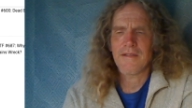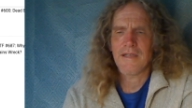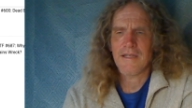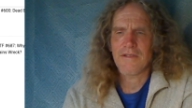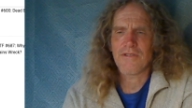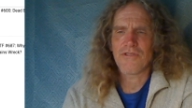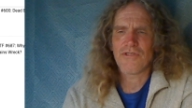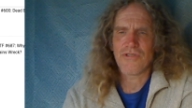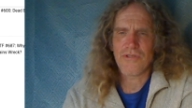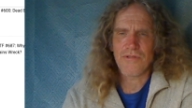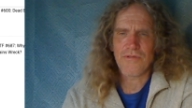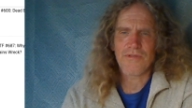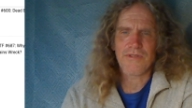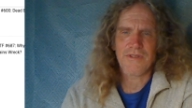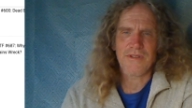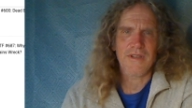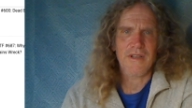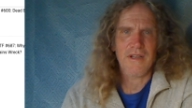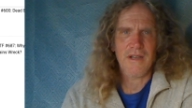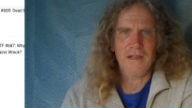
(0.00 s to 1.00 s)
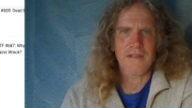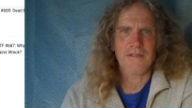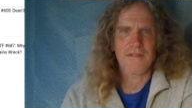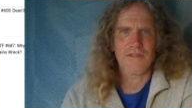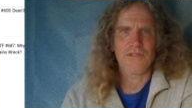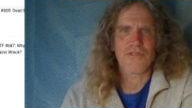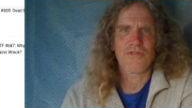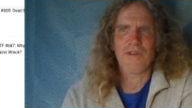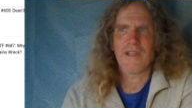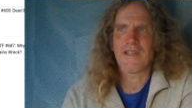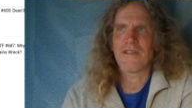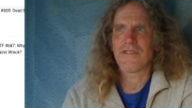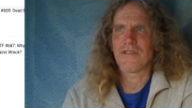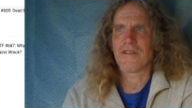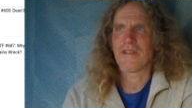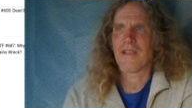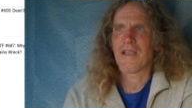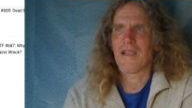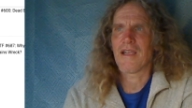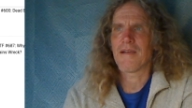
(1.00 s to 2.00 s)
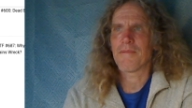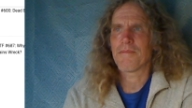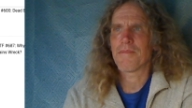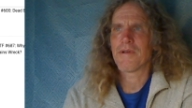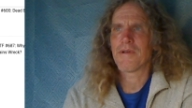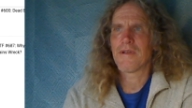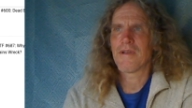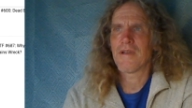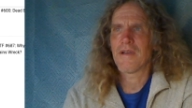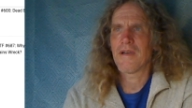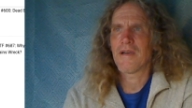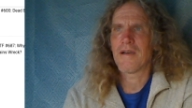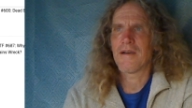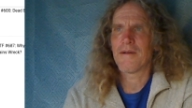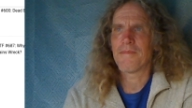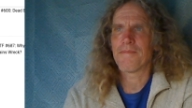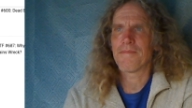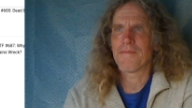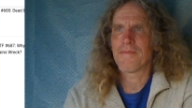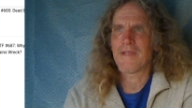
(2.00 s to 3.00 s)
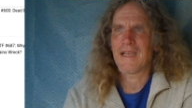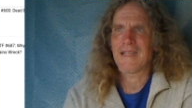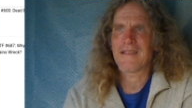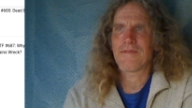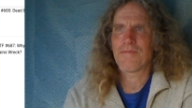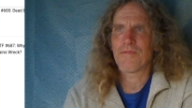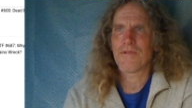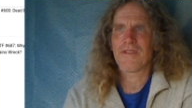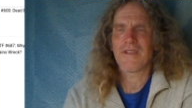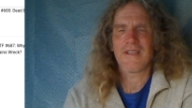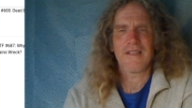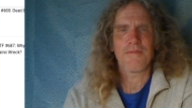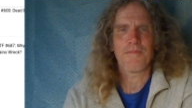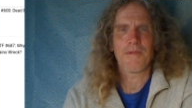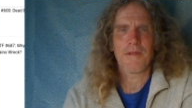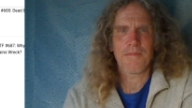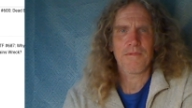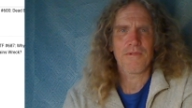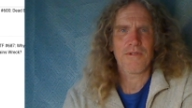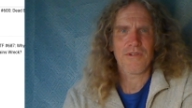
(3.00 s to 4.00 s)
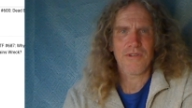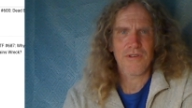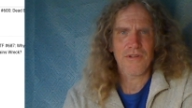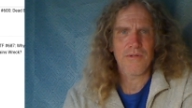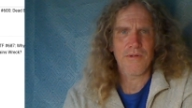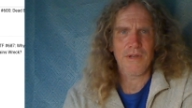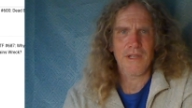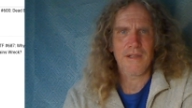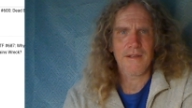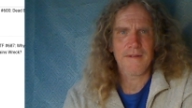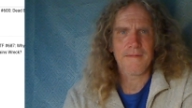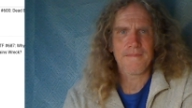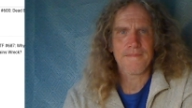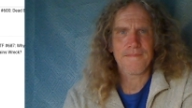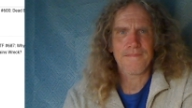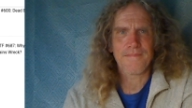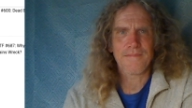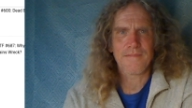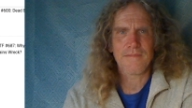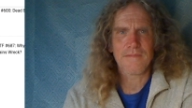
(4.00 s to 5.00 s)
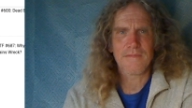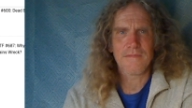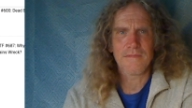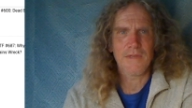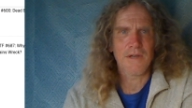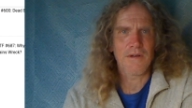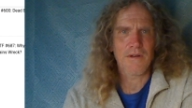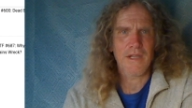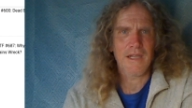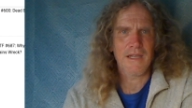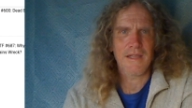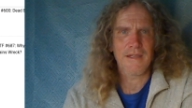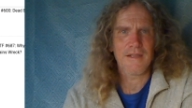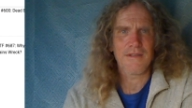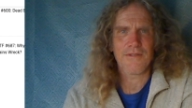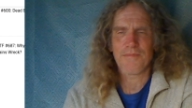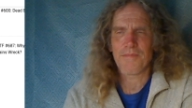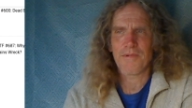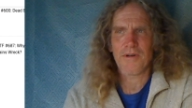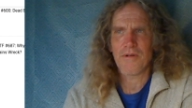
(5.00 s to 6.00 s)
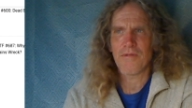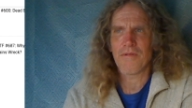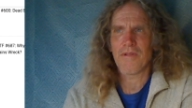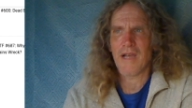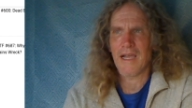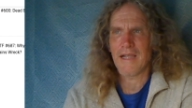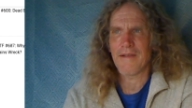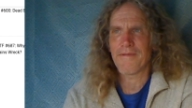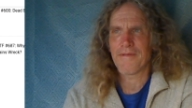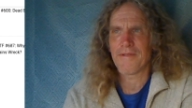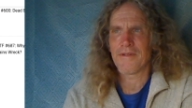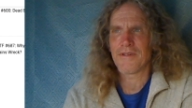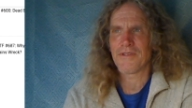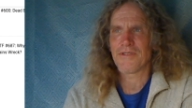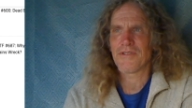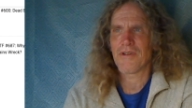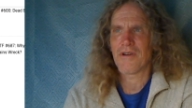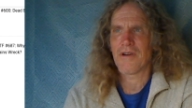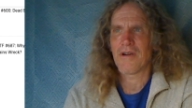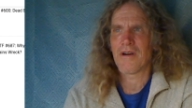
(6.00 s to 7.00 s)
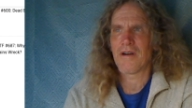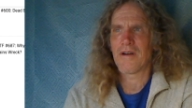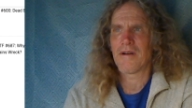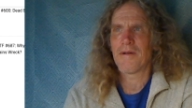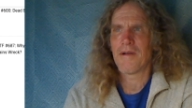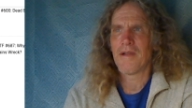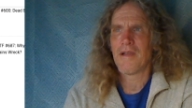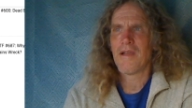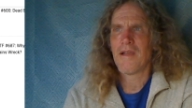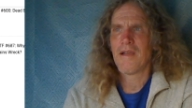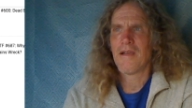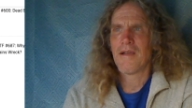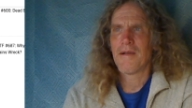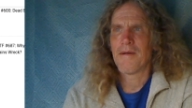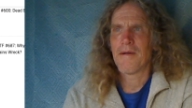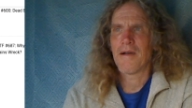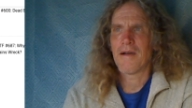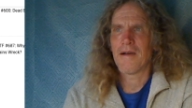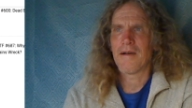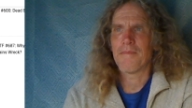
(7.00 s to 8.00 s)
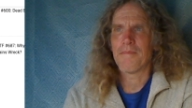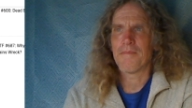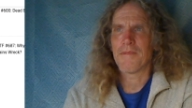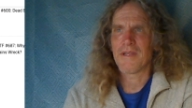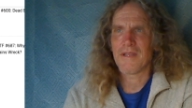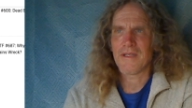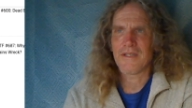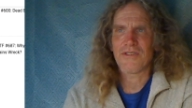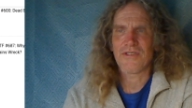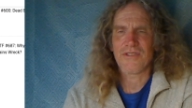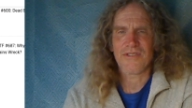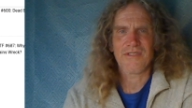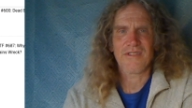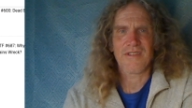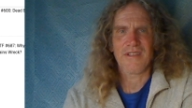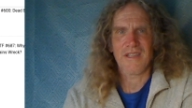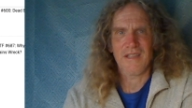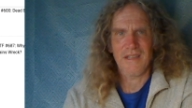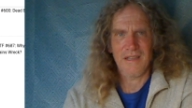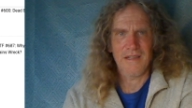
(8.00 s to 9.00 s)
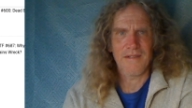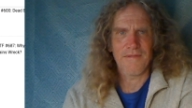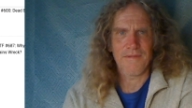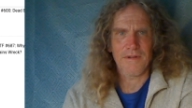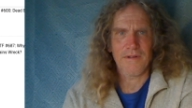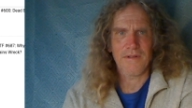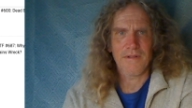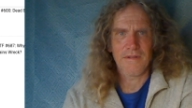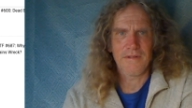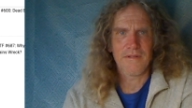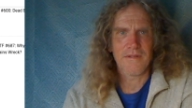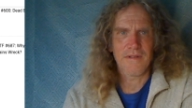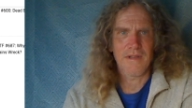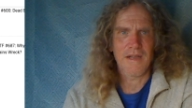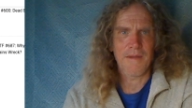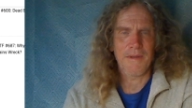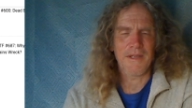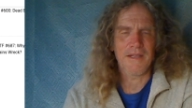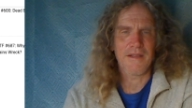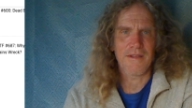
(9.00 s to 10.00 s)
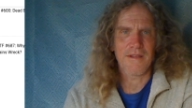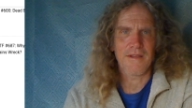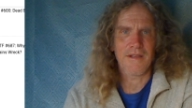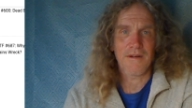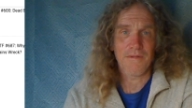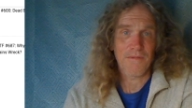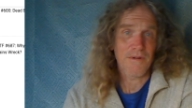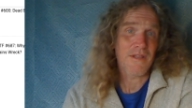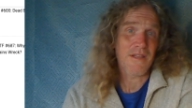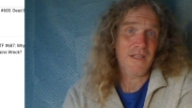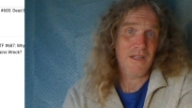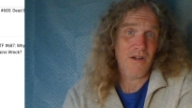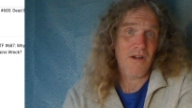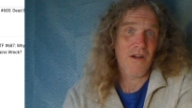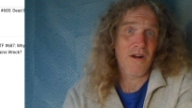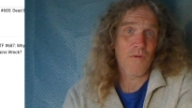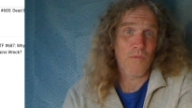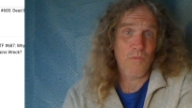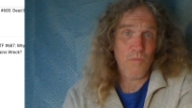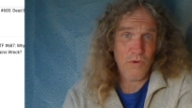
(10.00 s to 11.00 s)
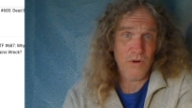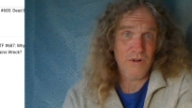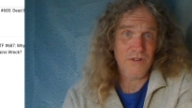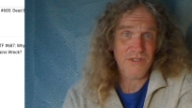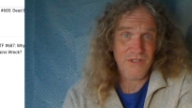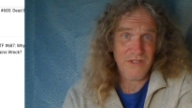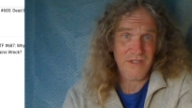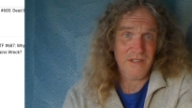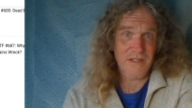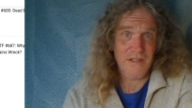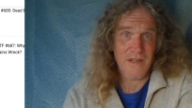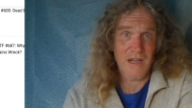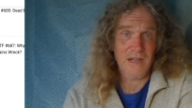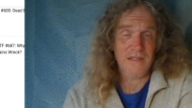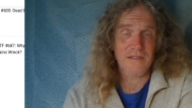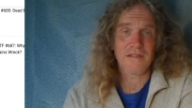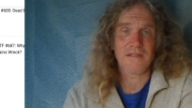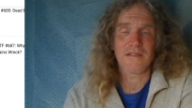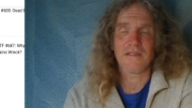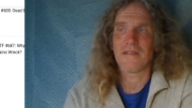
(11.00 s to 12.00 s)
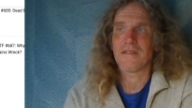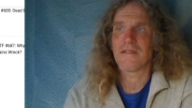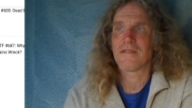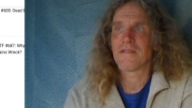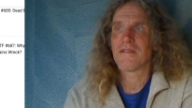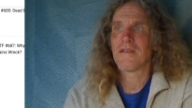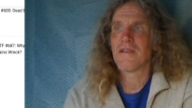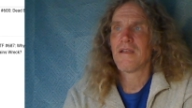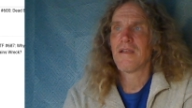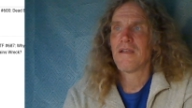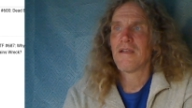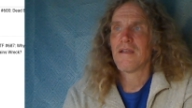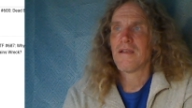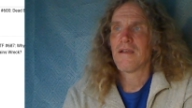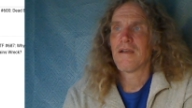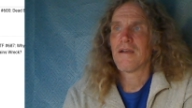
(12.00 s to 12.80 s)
It's like the Jews in the concentration camp. Um, that's what these people are doing. Okay, these pro lifers are um, maliciously evil. I mean, they really are worse than Nazis.